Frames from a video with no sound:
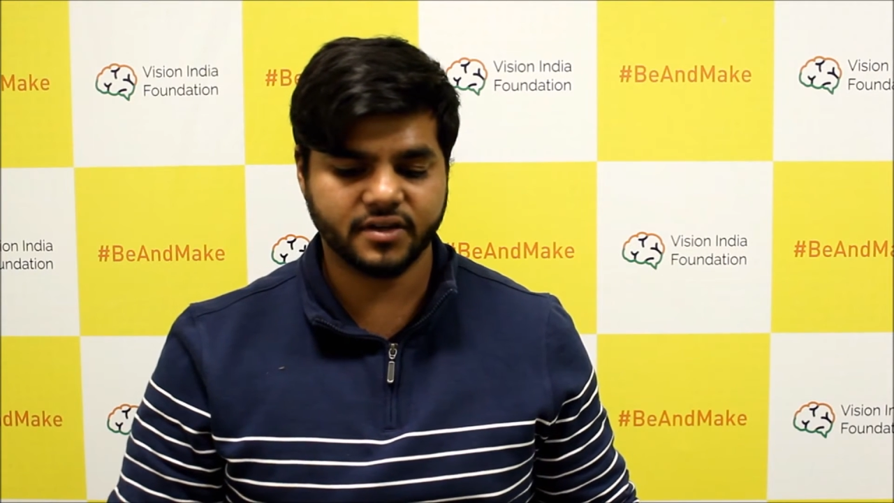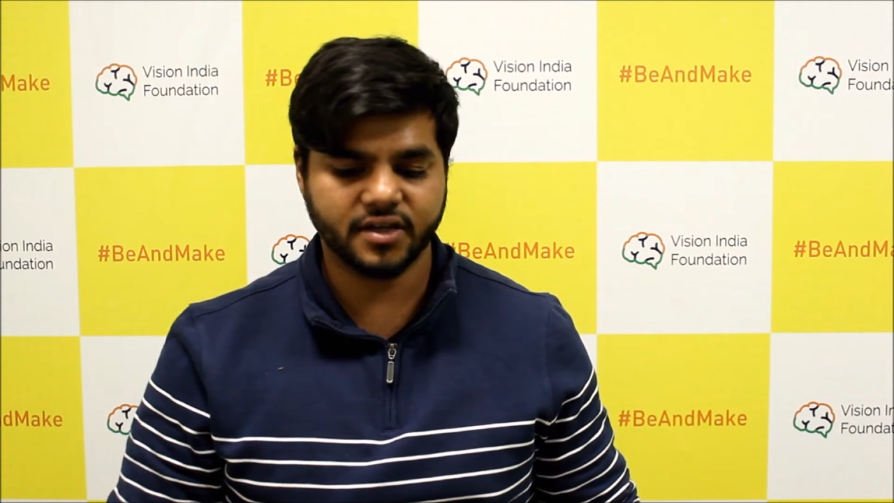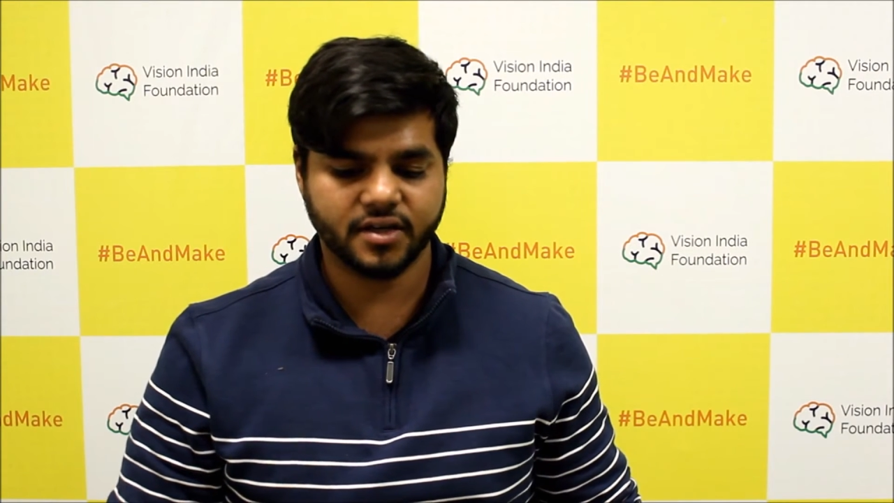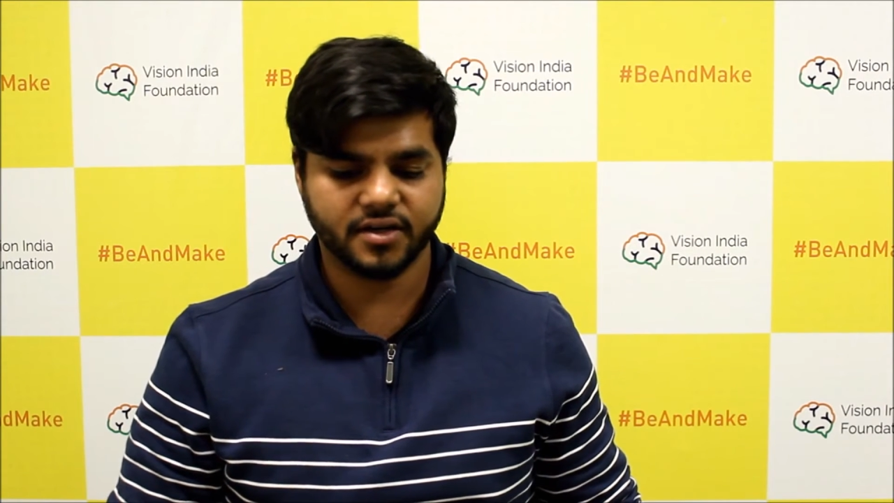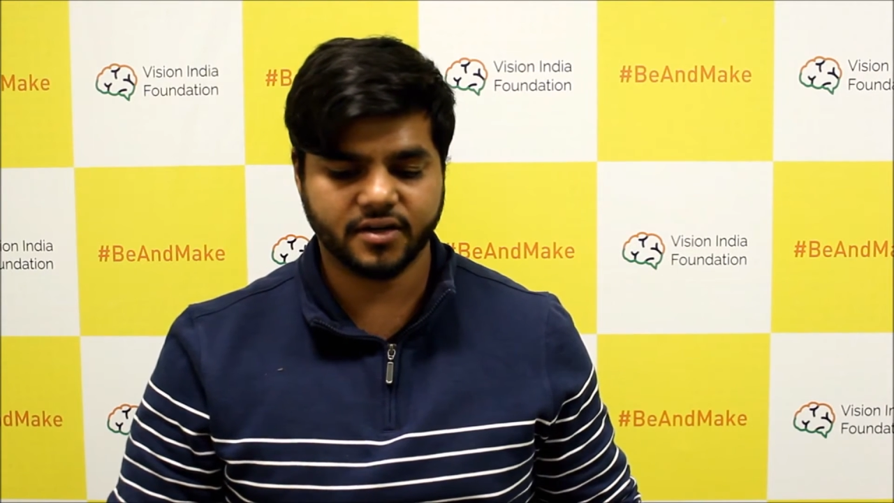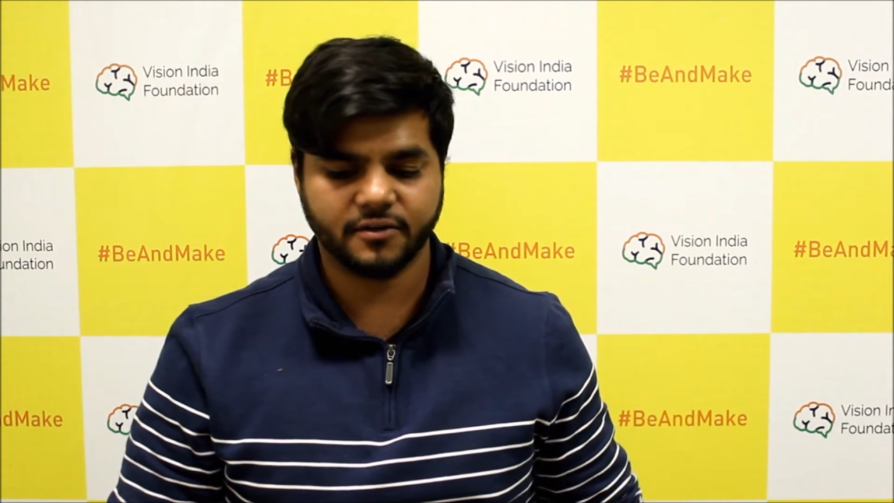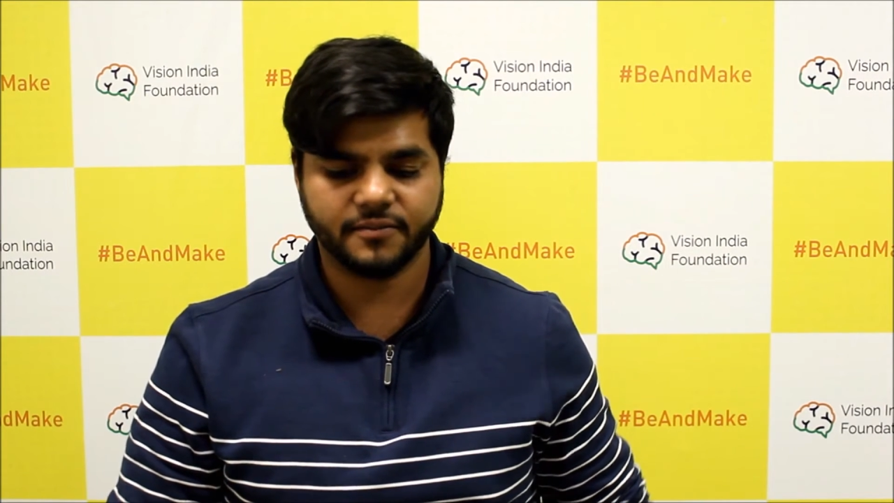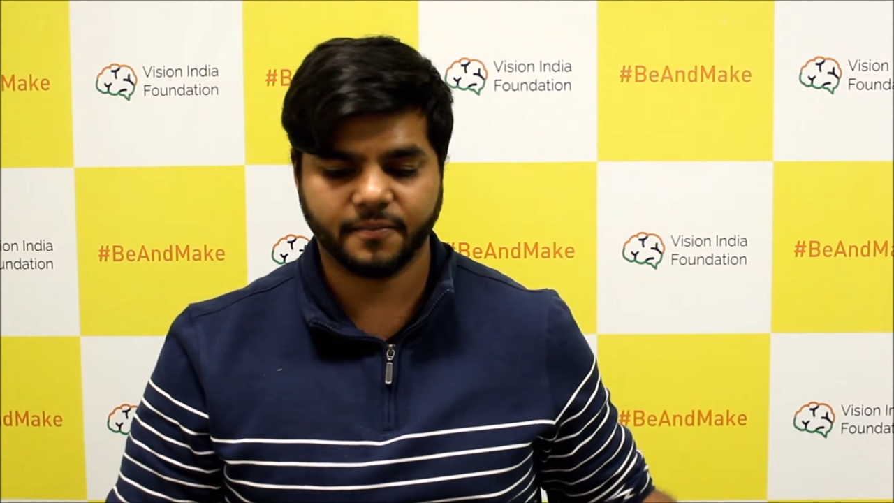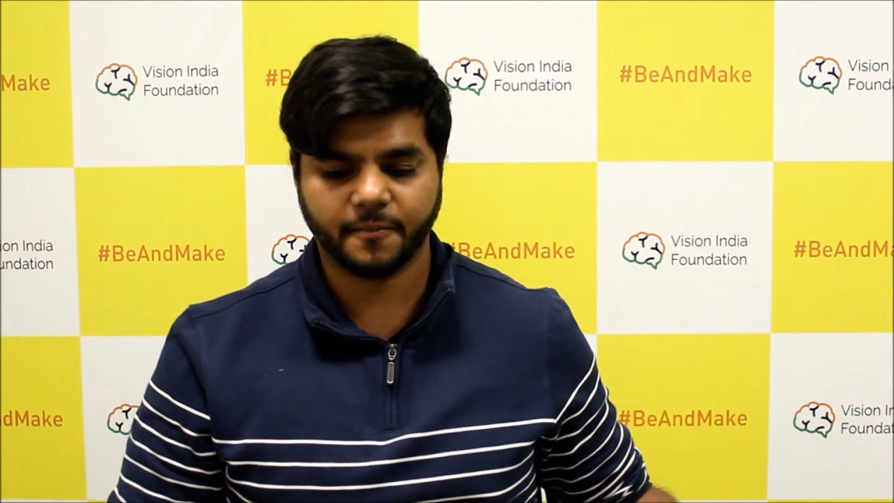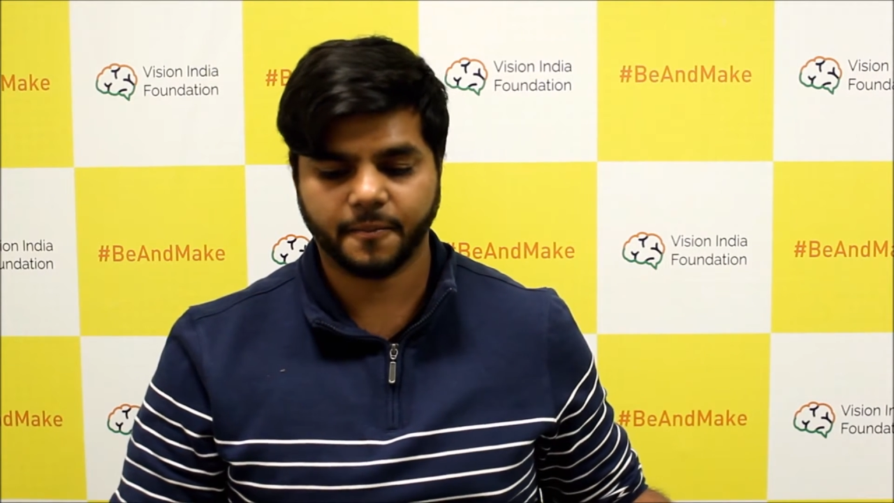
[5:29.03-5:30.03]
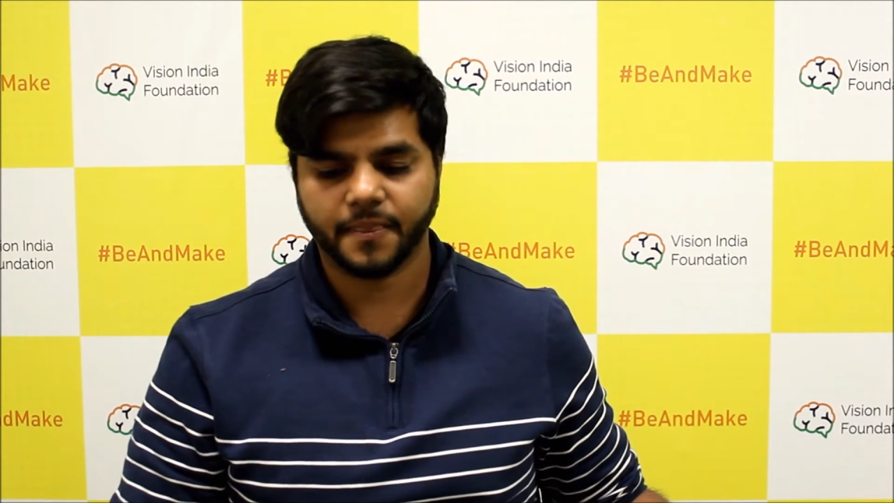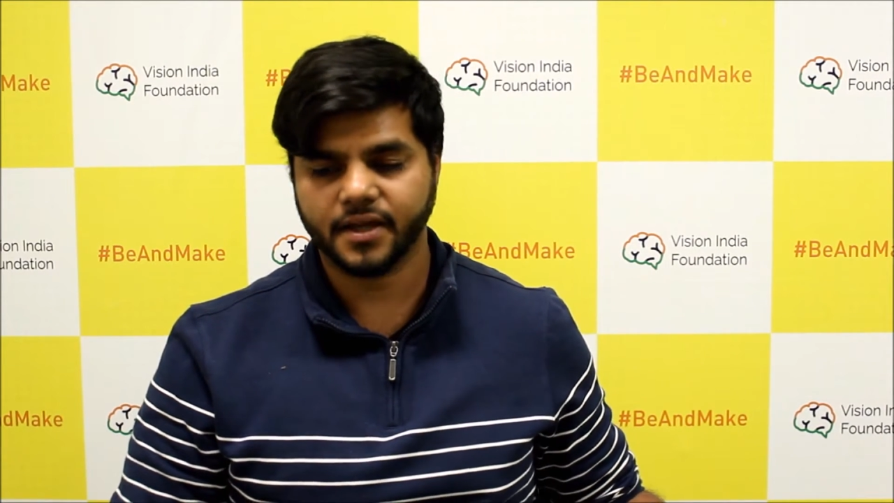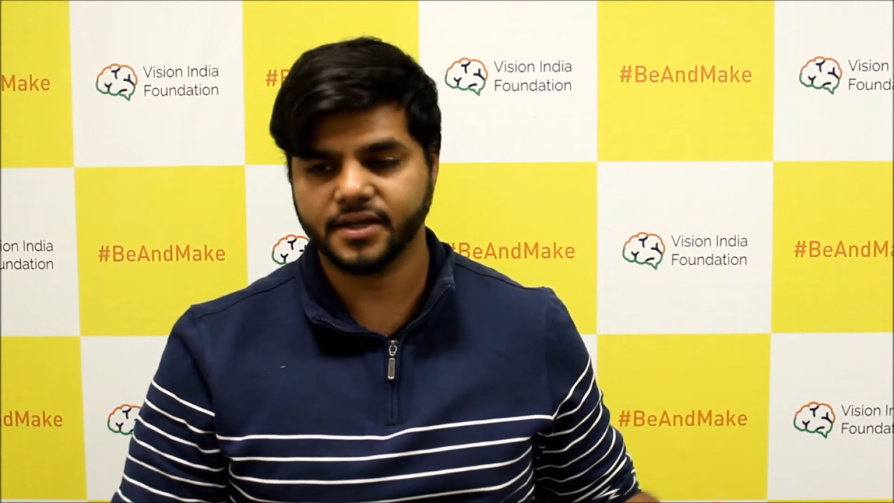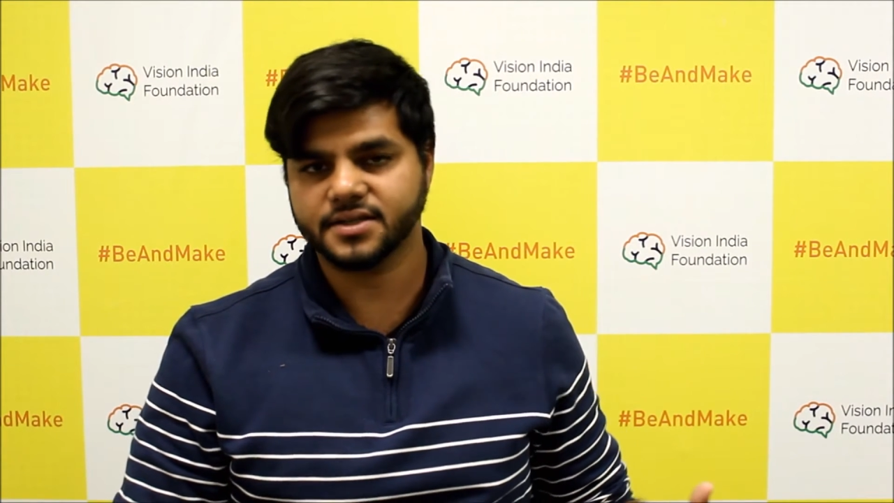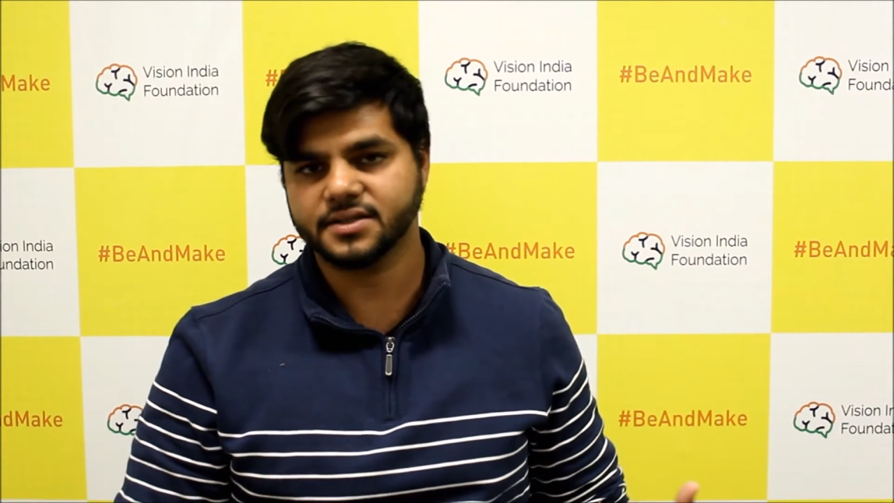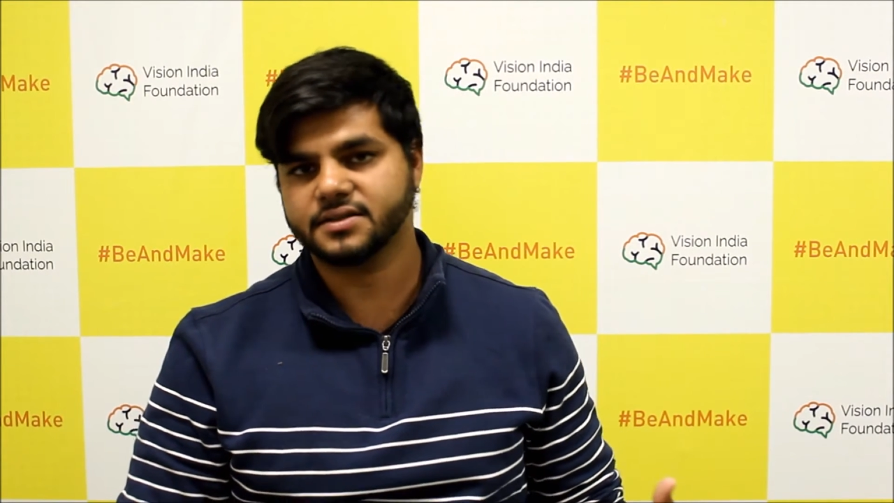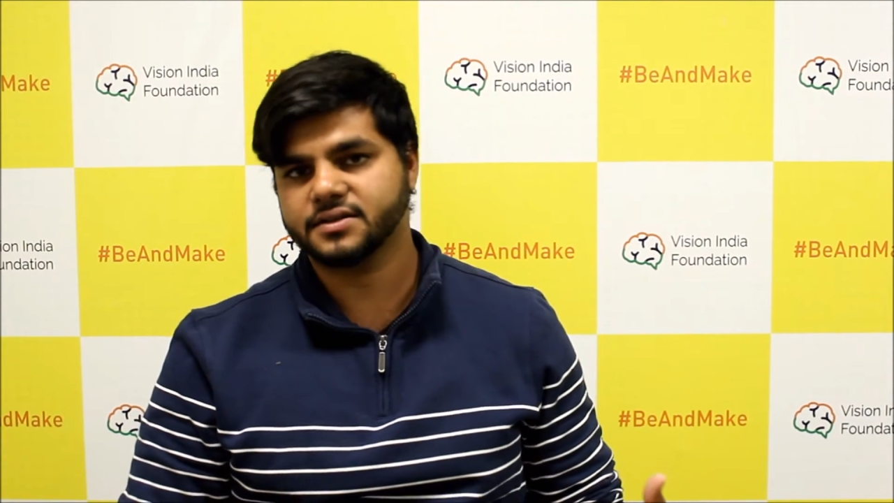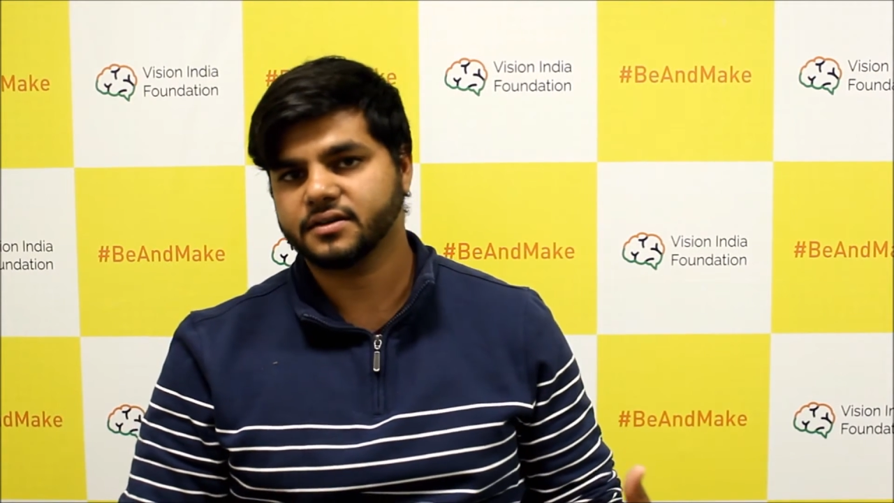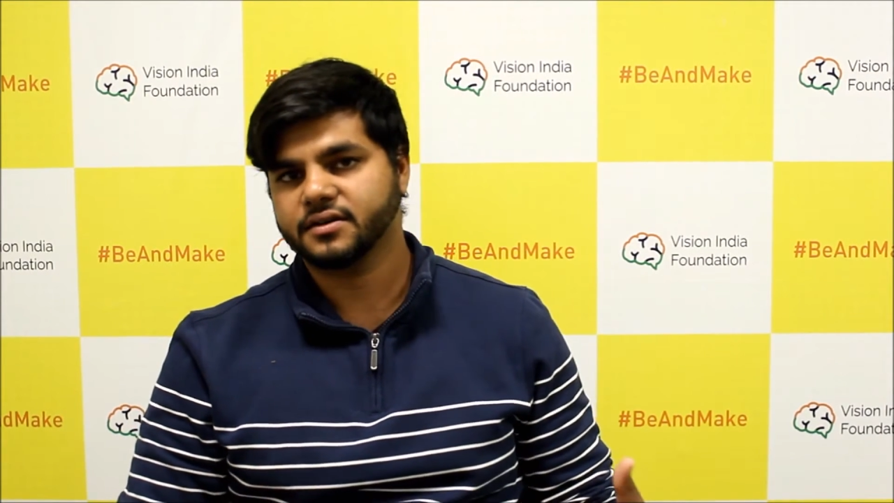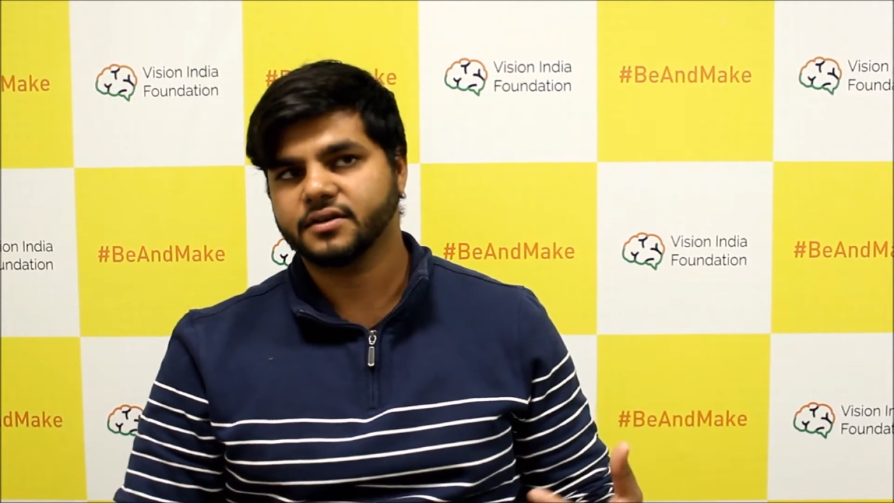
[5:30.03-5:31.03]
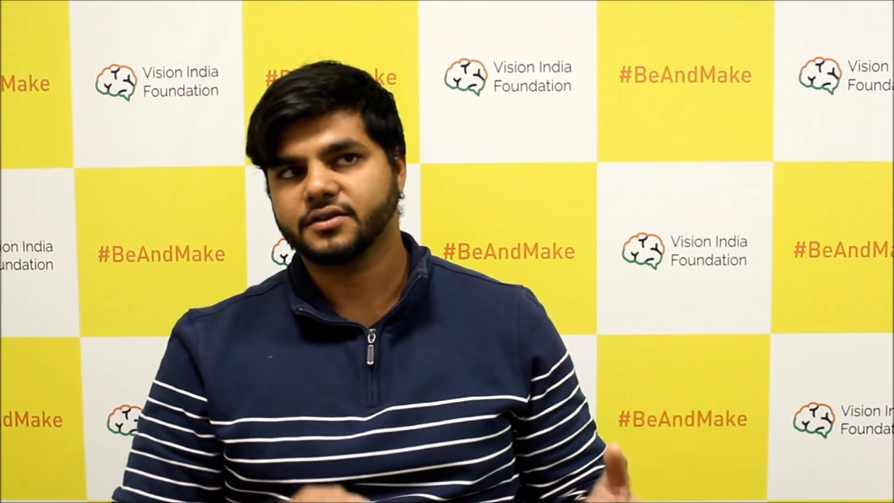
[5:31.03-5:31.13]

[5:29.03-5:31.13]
India is...